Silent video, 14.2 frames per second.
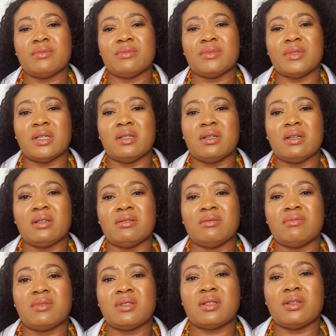and then
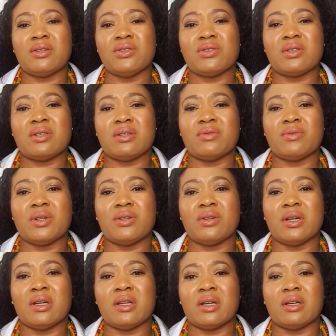still using it when you're
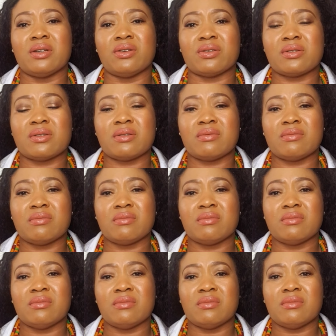an adult.
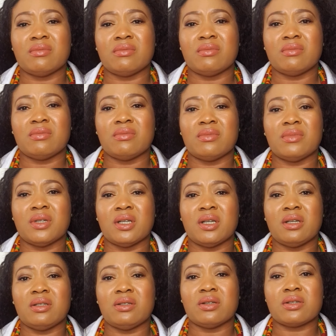
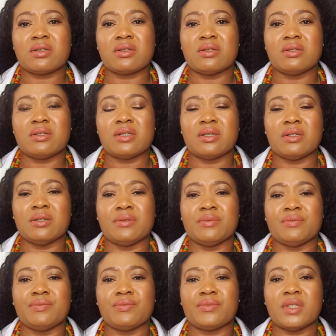It
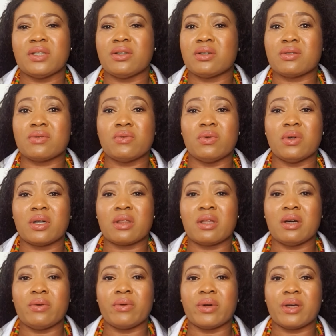doesn't work
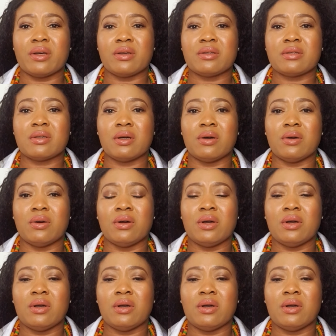that way. So